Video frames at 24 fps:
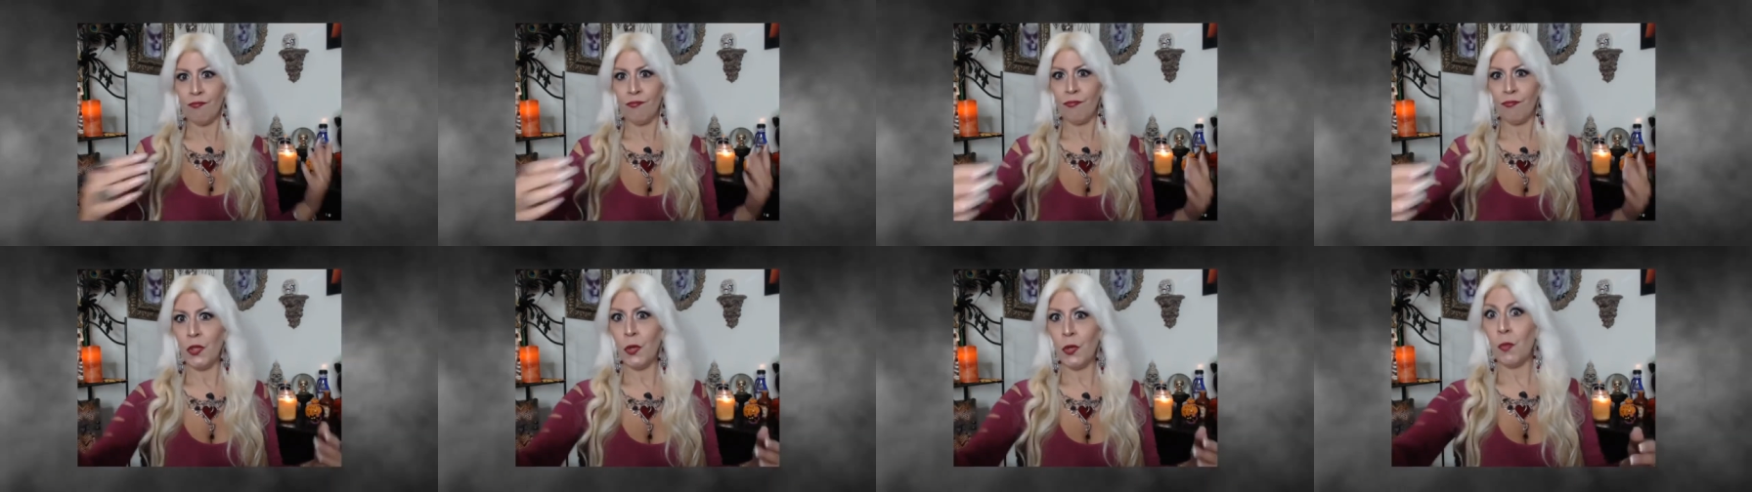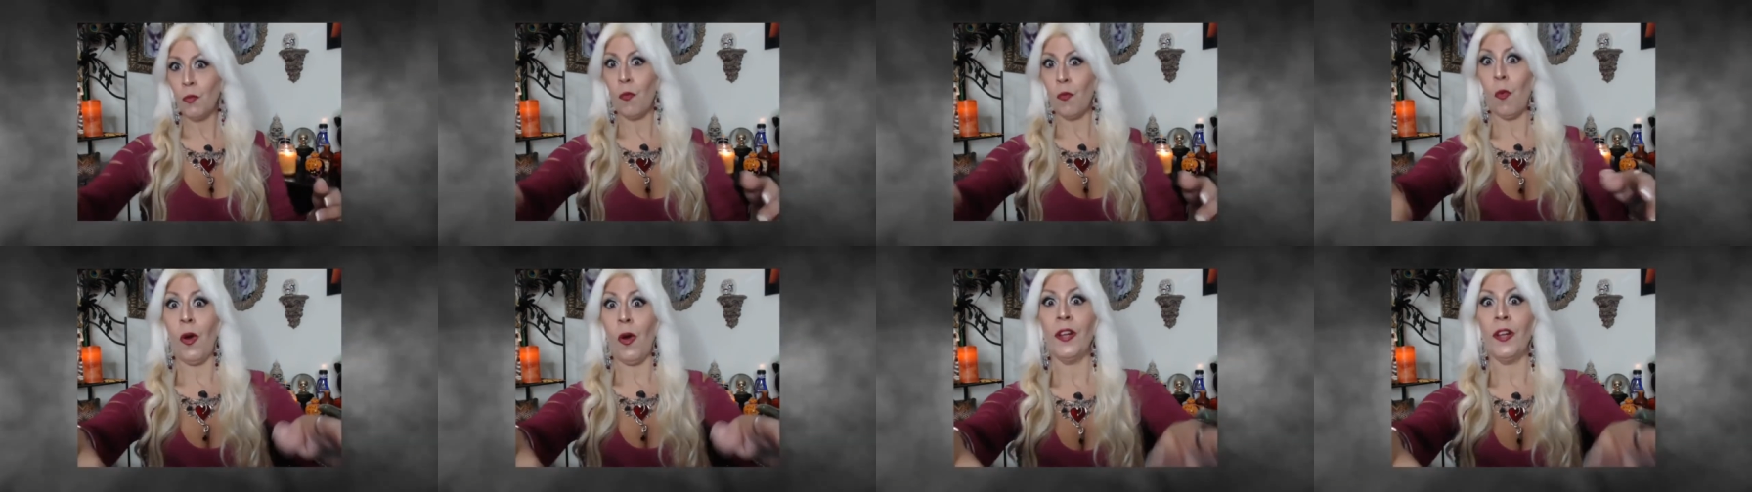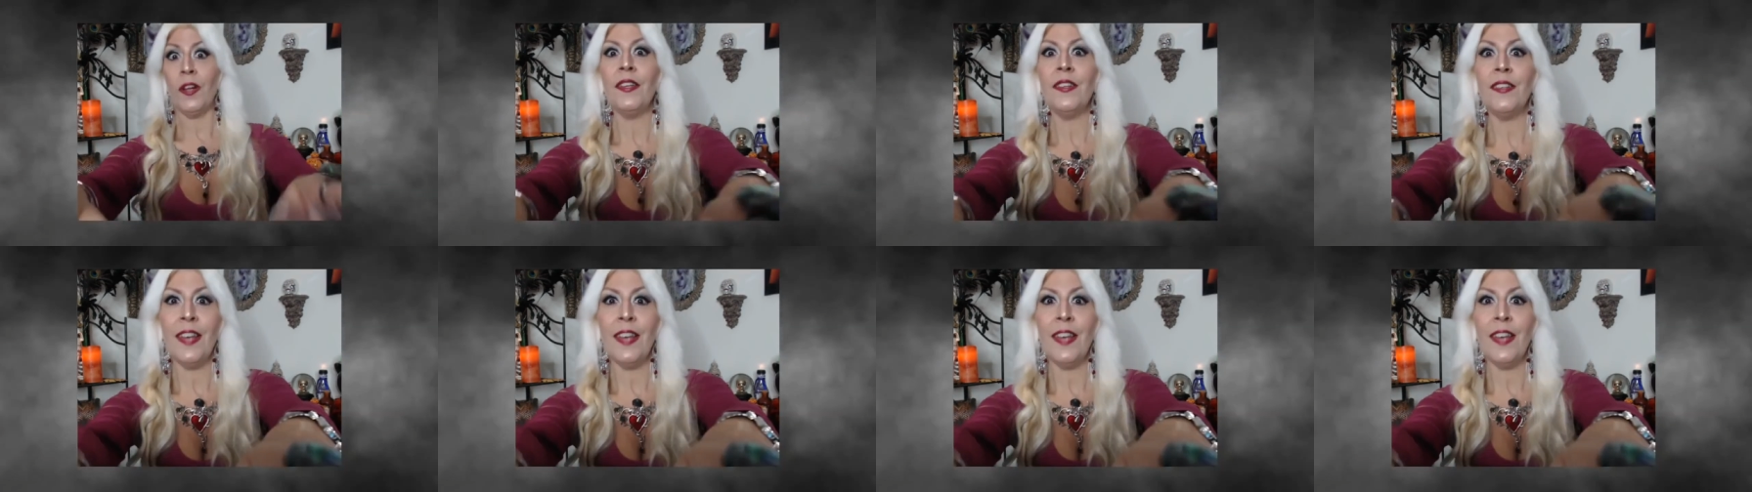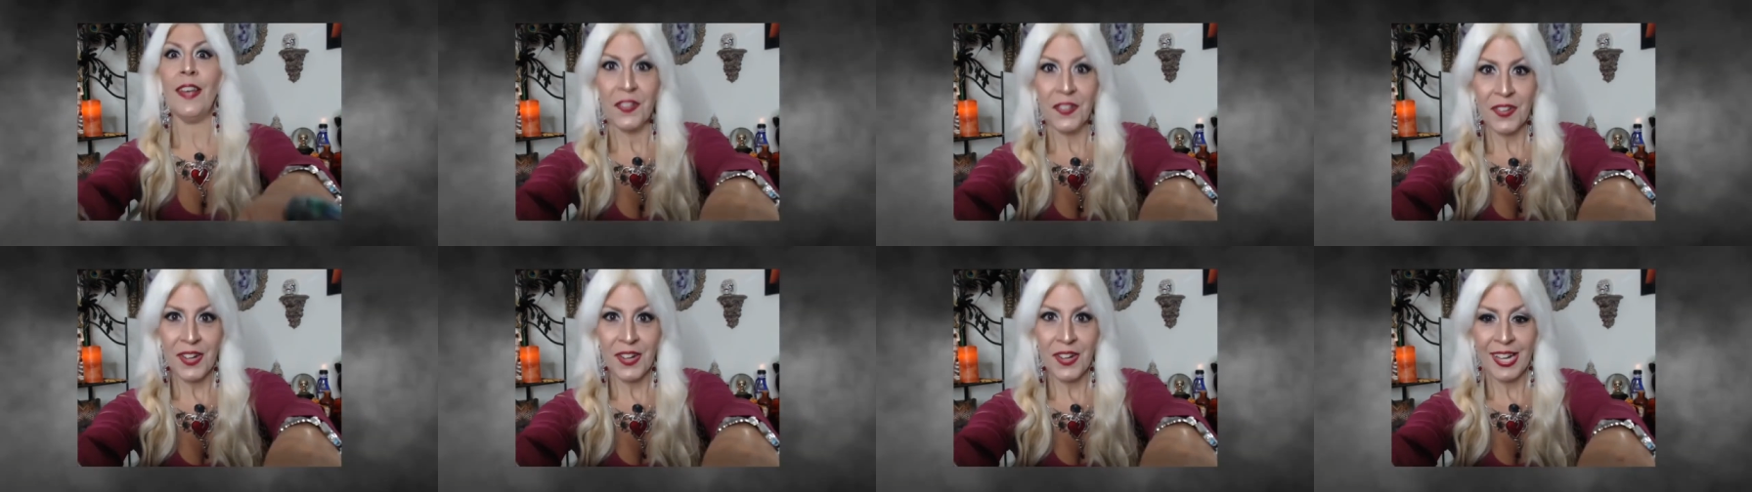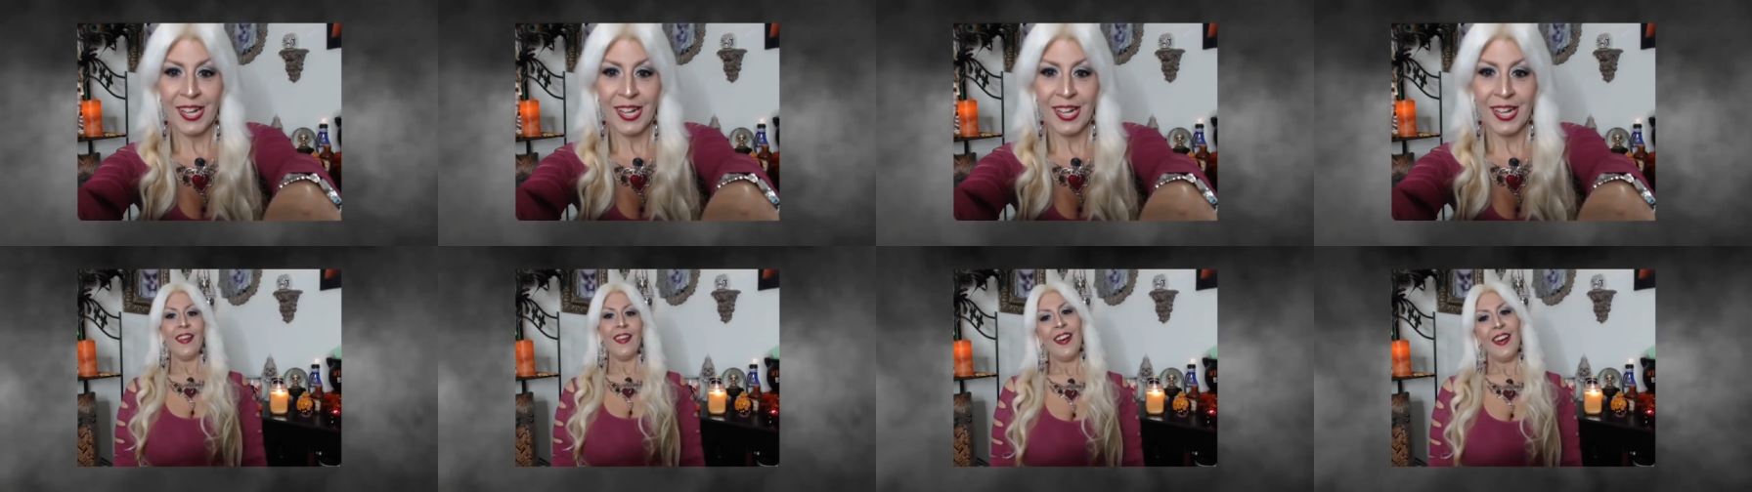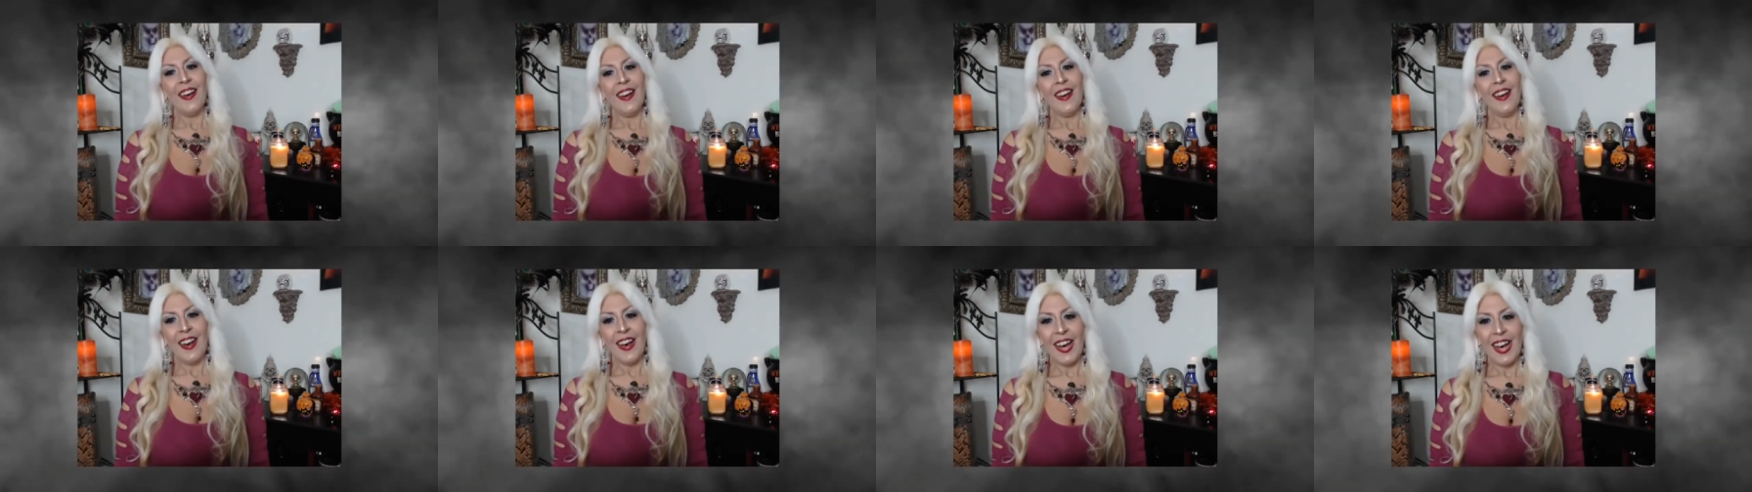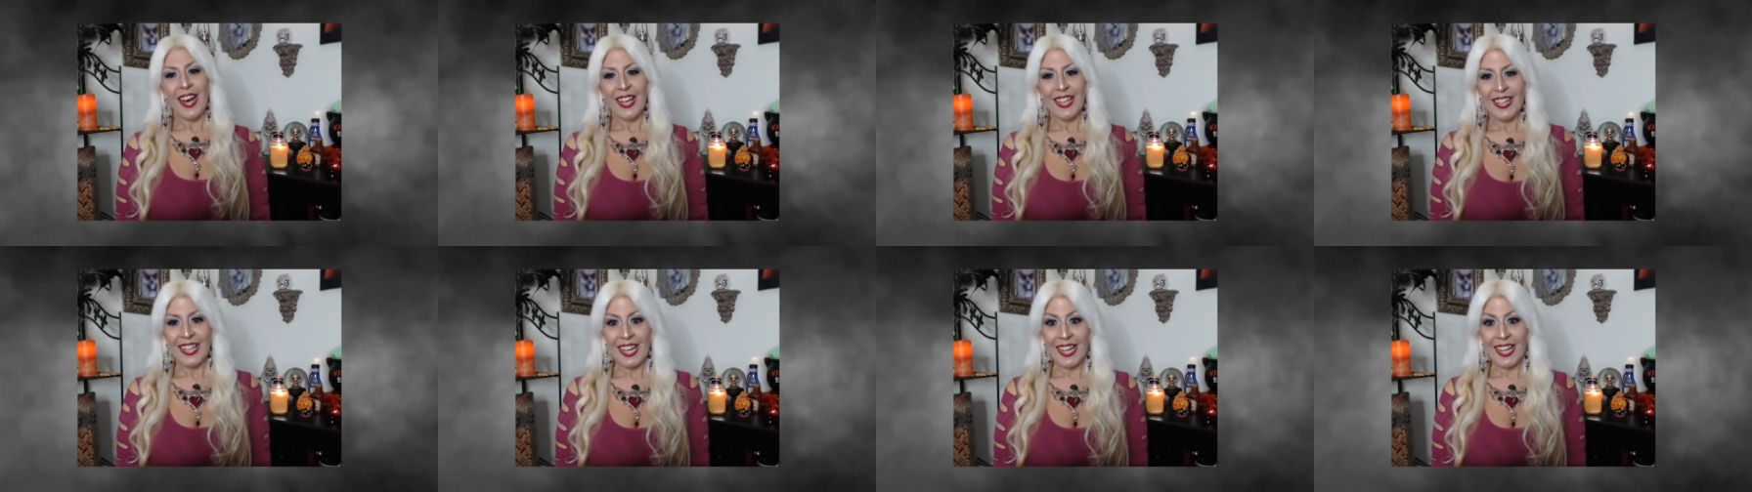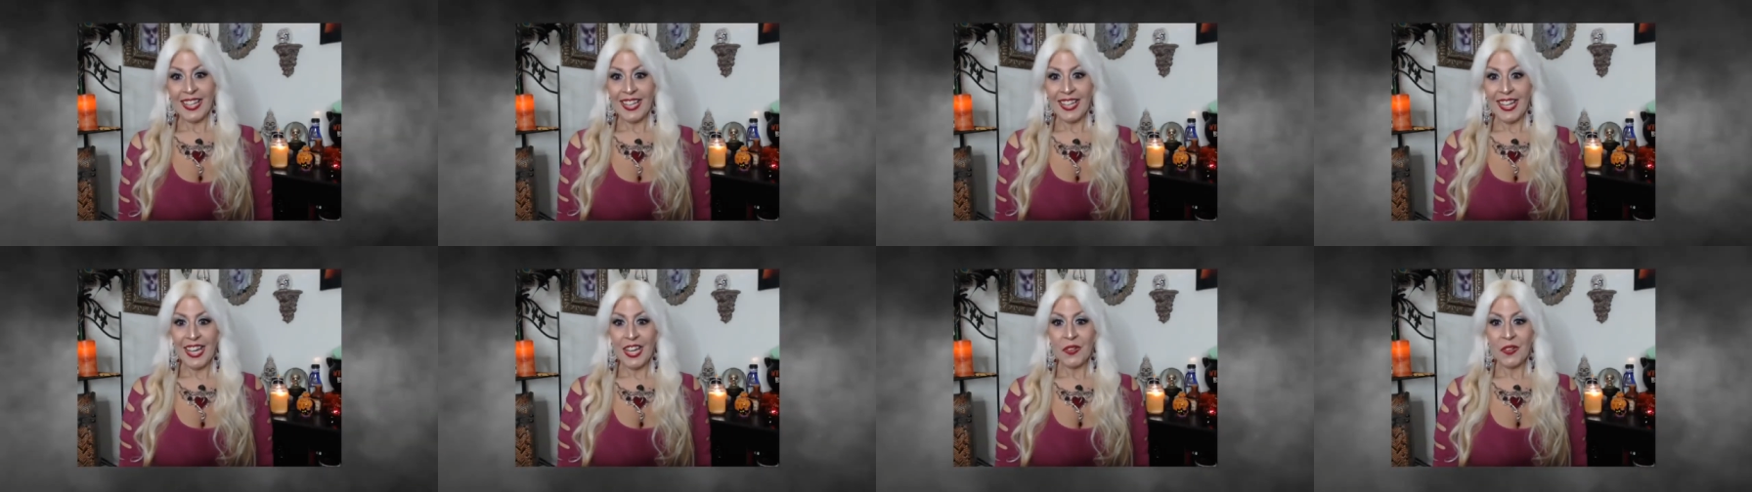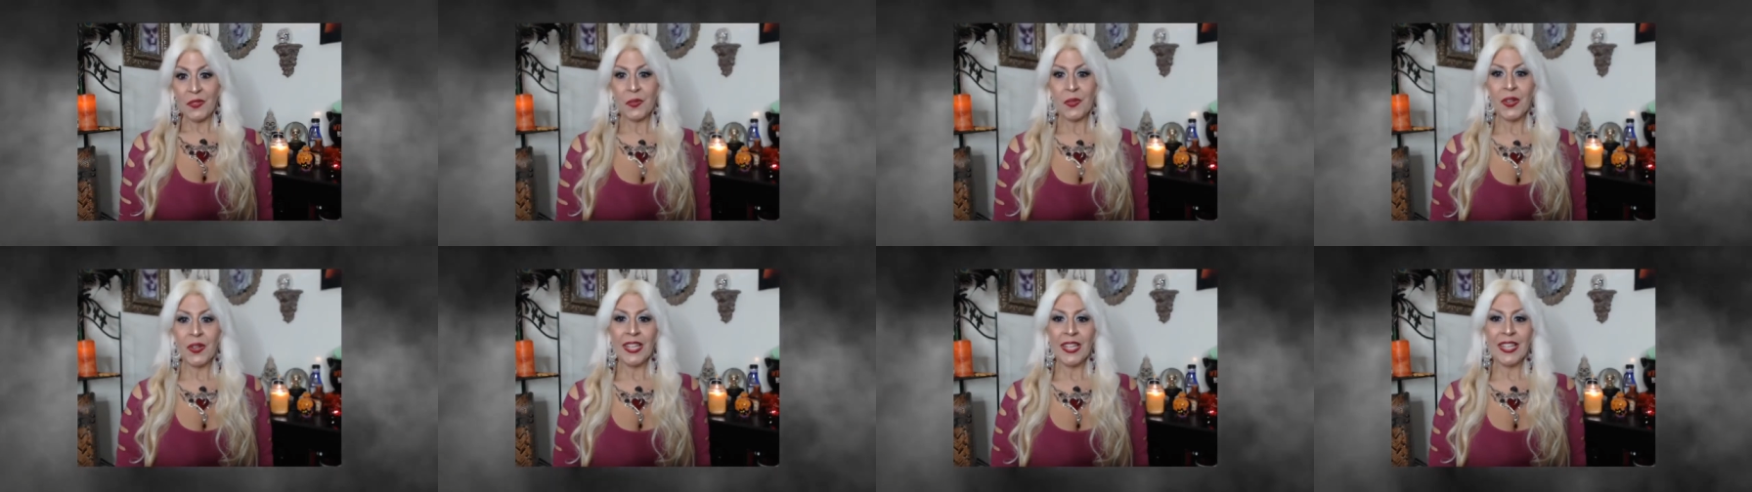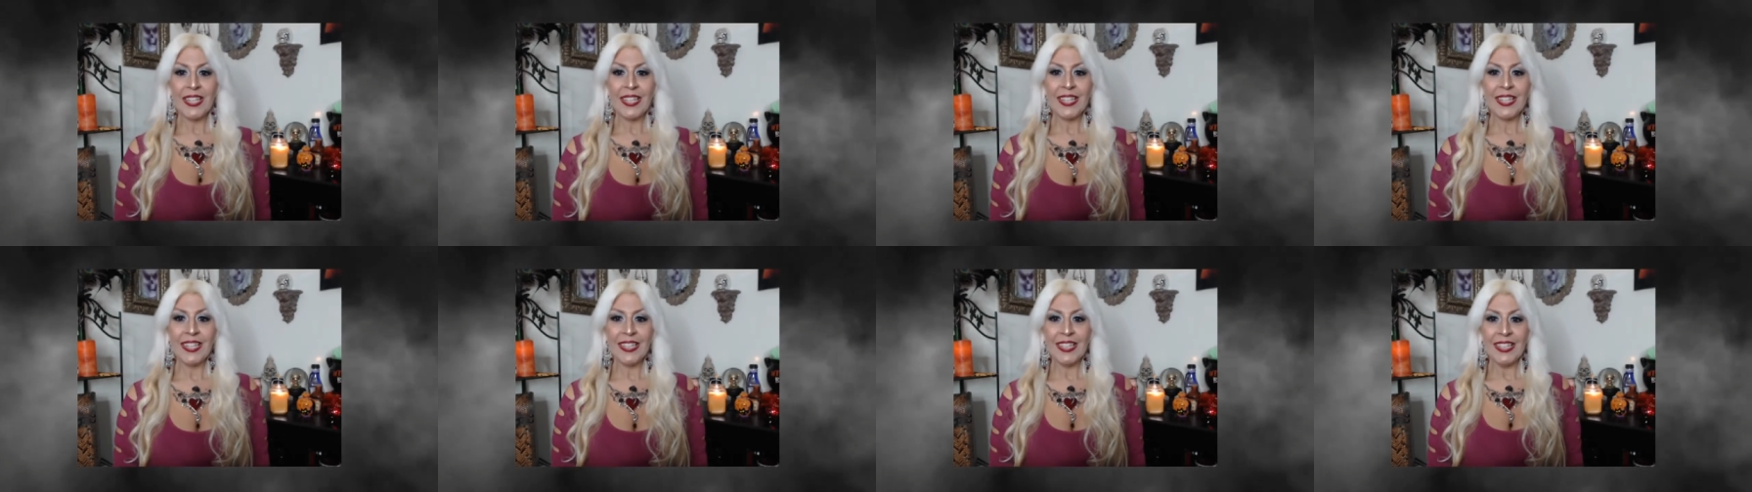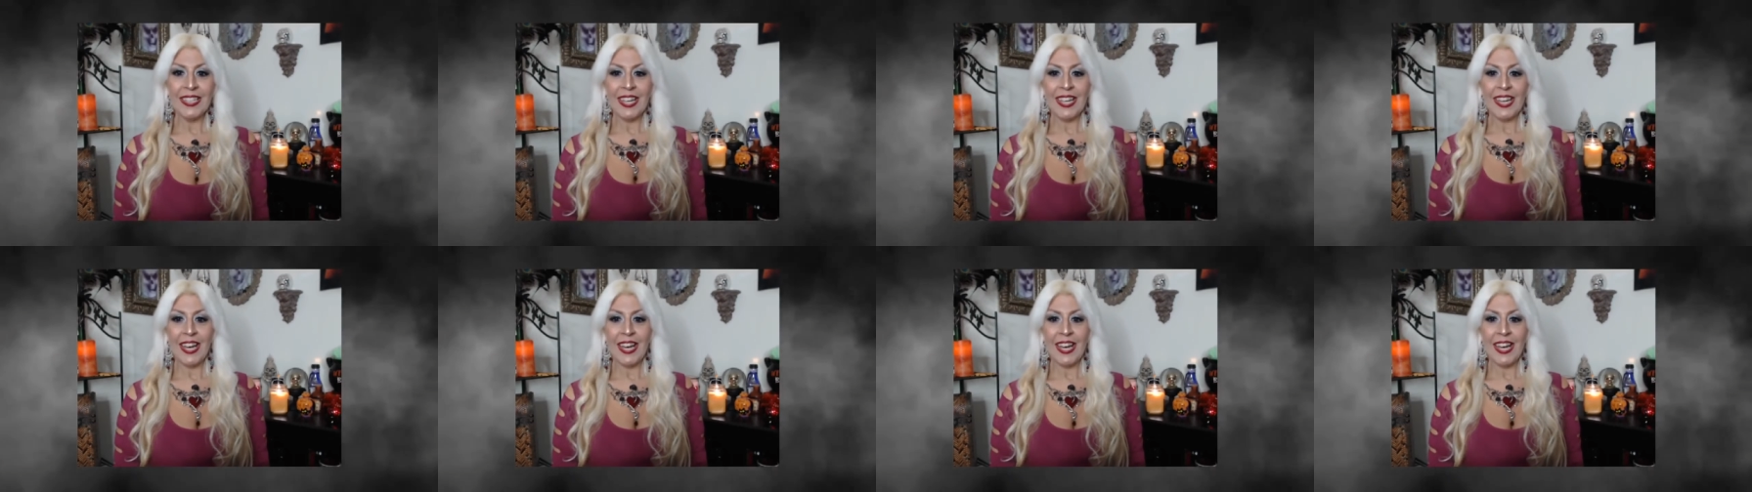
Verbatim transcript: you want to decorate it. I like that one.